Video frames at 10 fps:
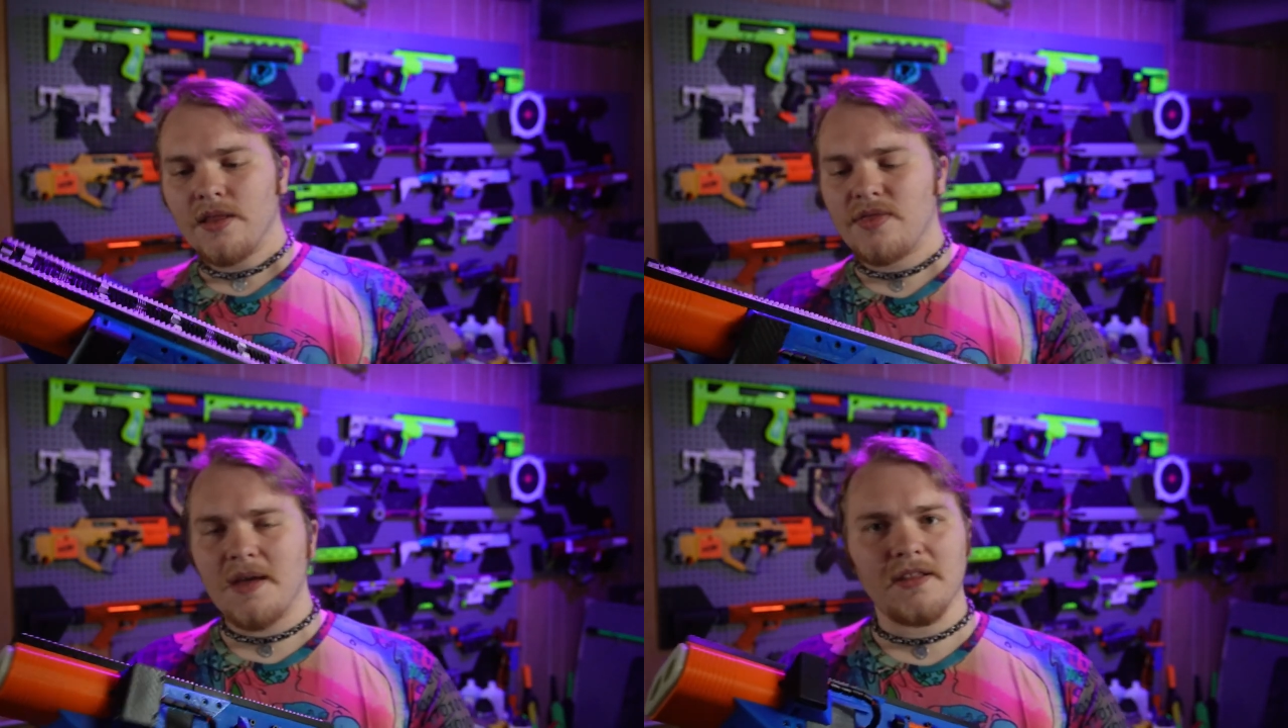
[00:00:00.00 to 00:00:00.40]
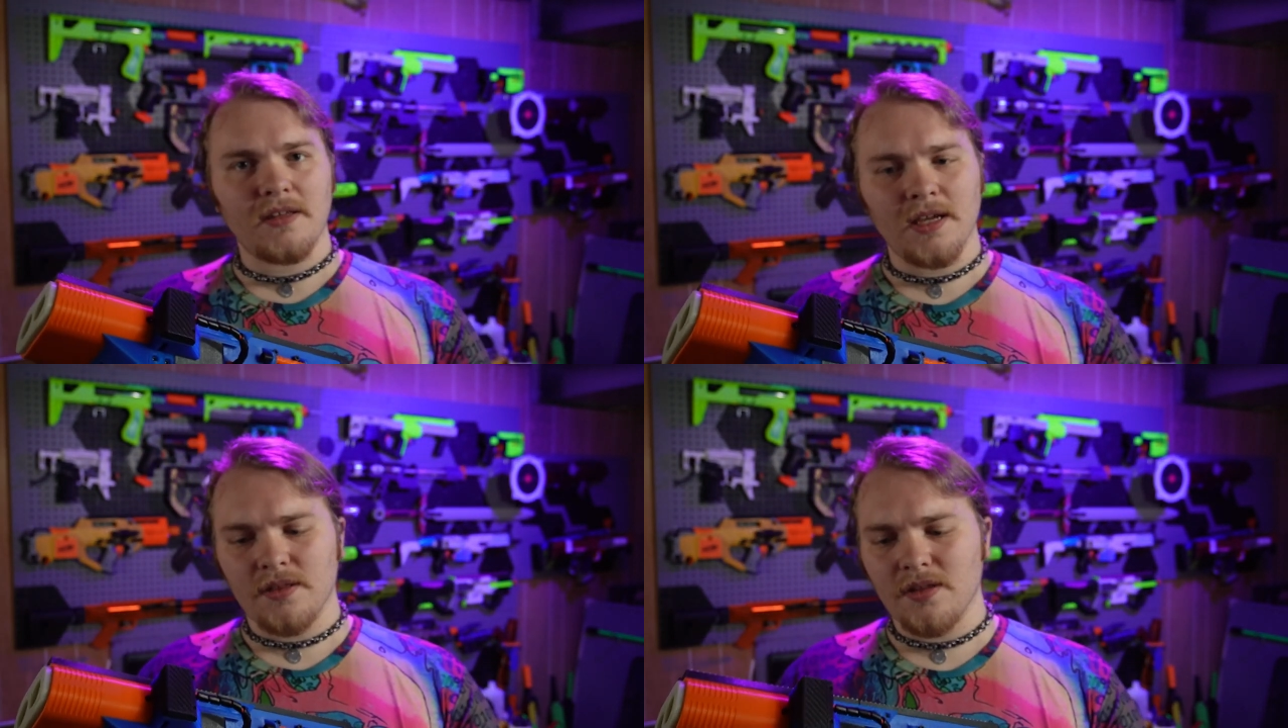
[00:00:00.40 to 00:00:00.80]
They
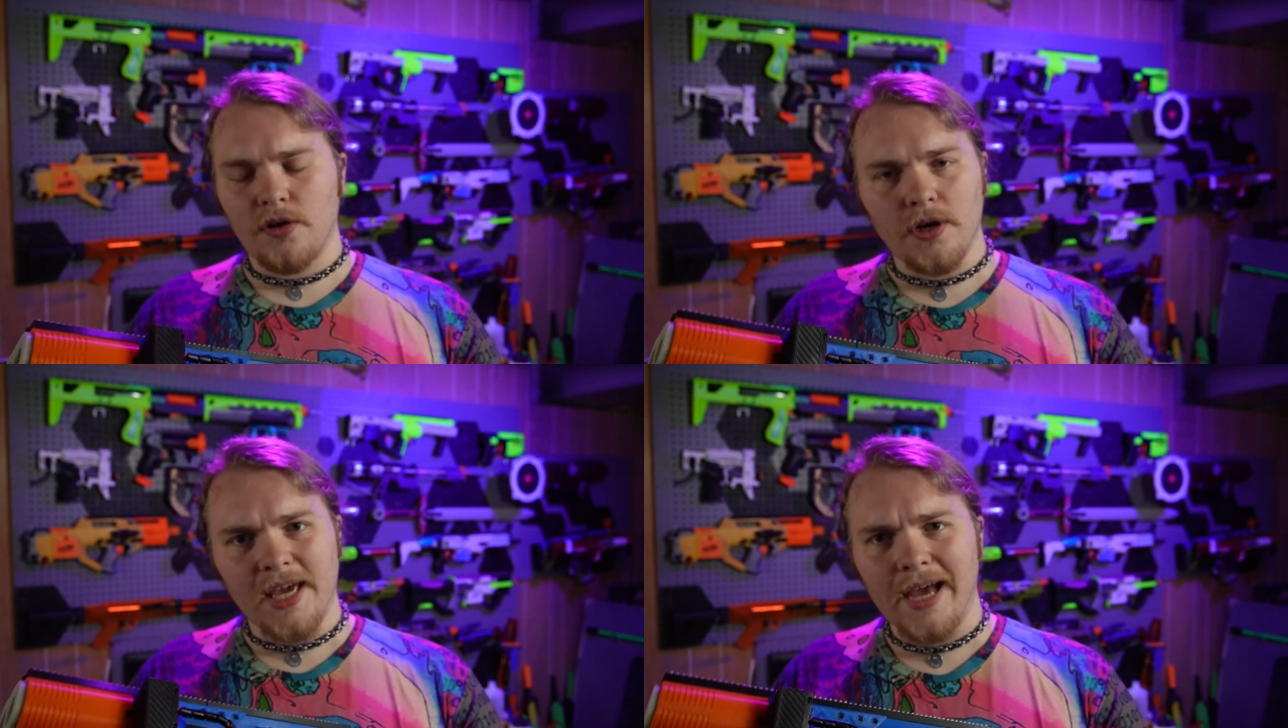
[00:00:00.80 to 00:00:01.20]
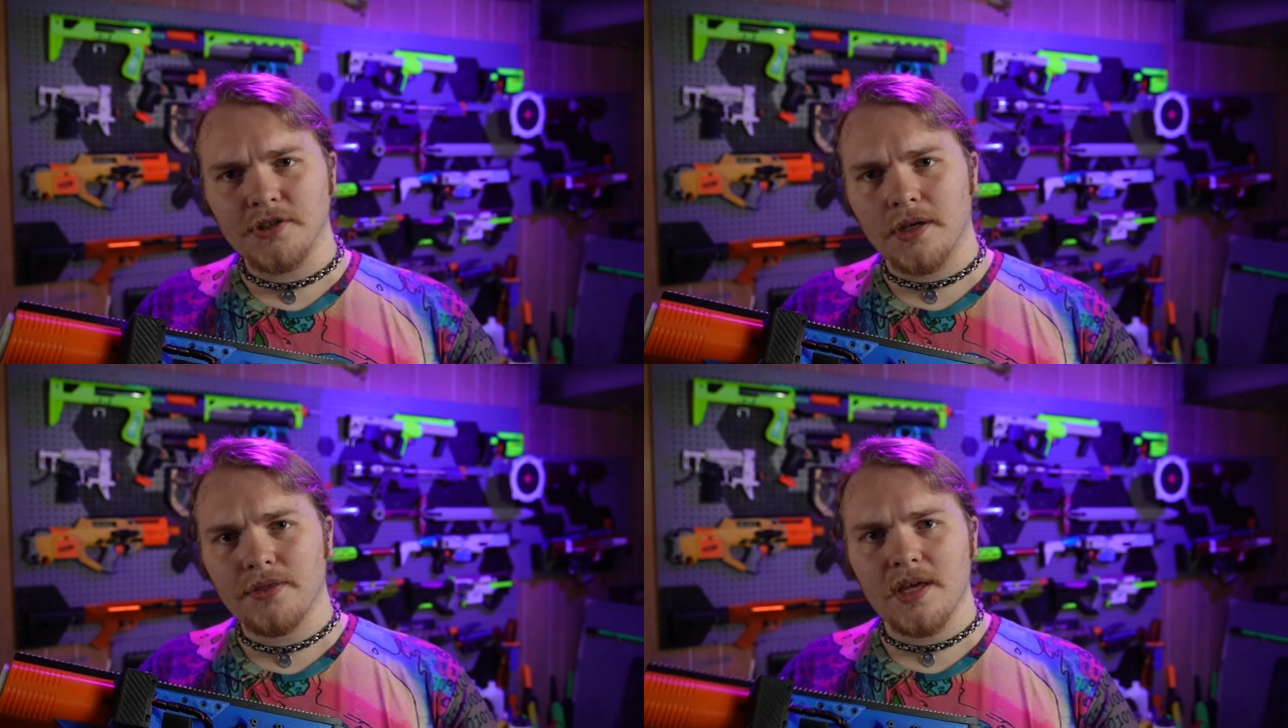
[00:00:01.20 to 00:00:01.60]
can still
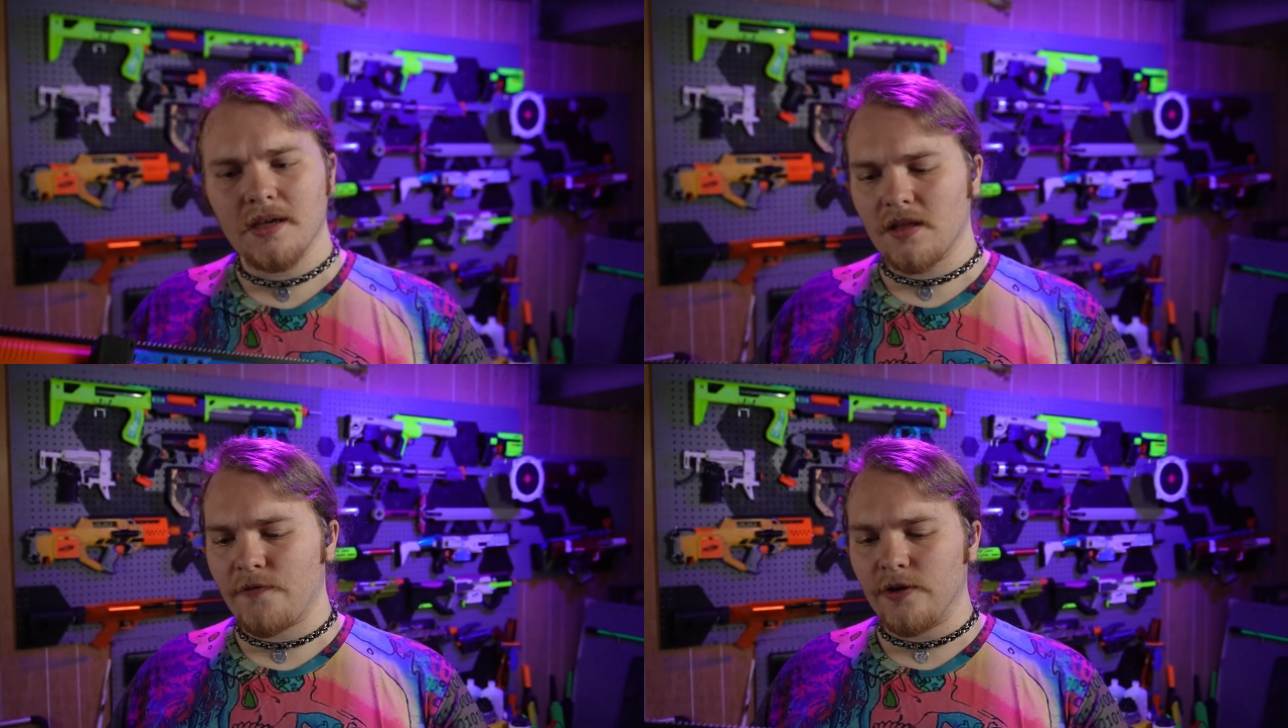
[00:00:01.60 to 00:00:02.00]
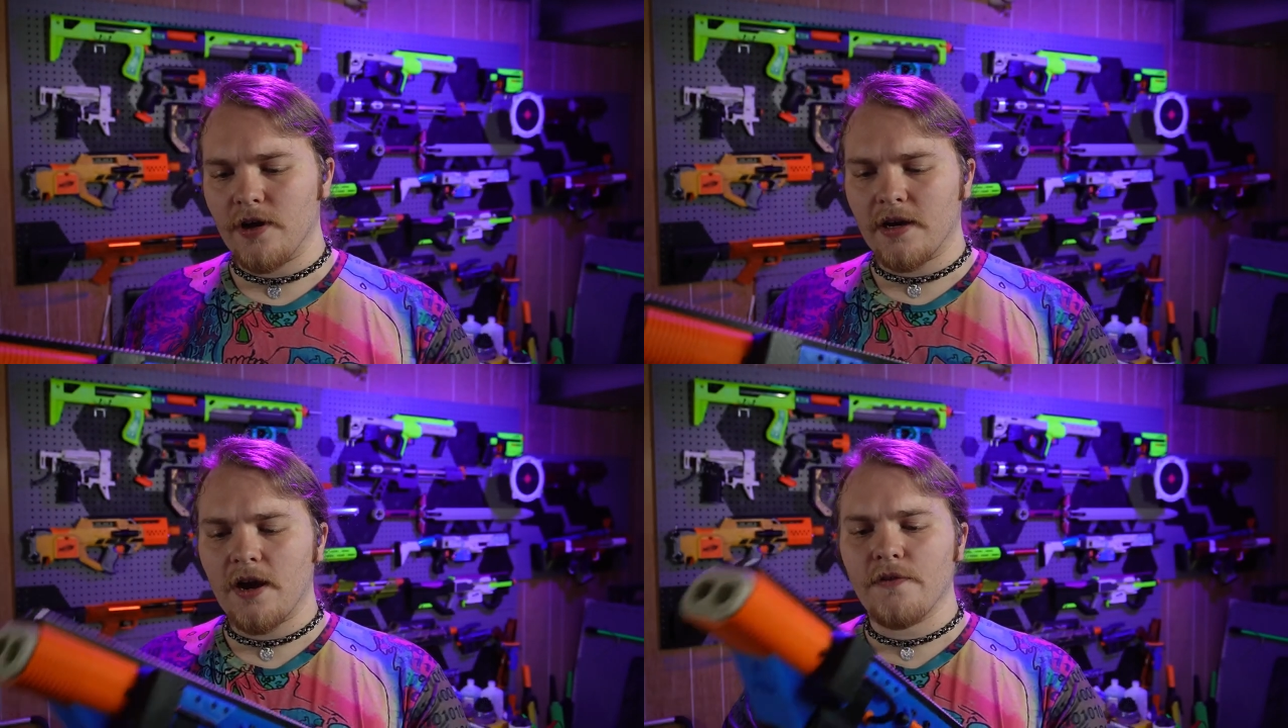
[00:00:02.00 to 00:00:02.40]
catch on things if you're
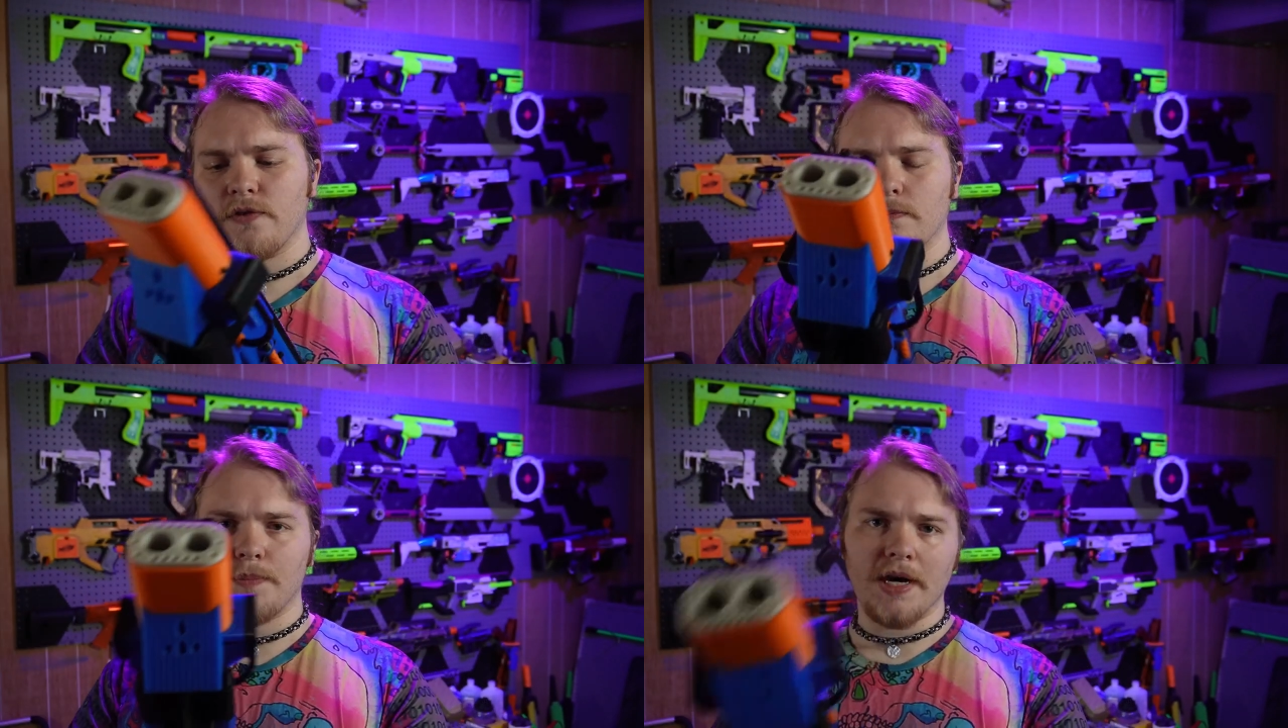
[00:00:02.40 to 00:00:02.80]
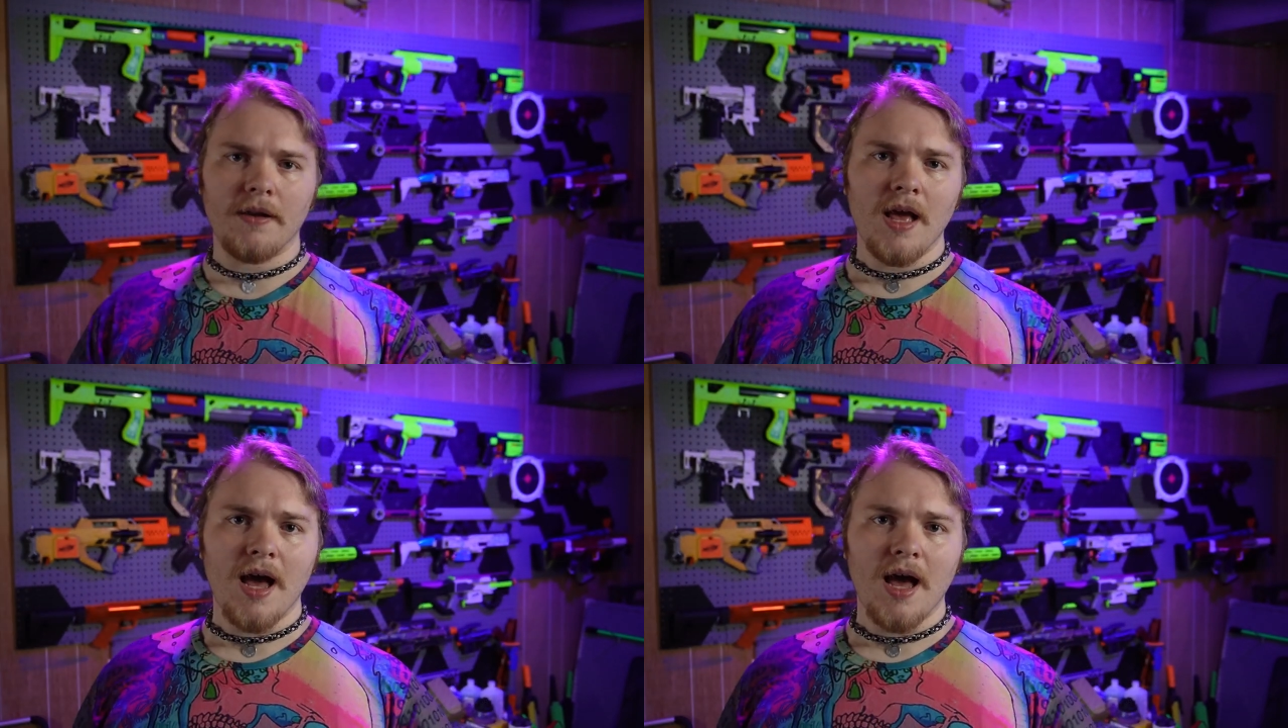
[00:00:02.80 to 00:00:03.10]
not careful, but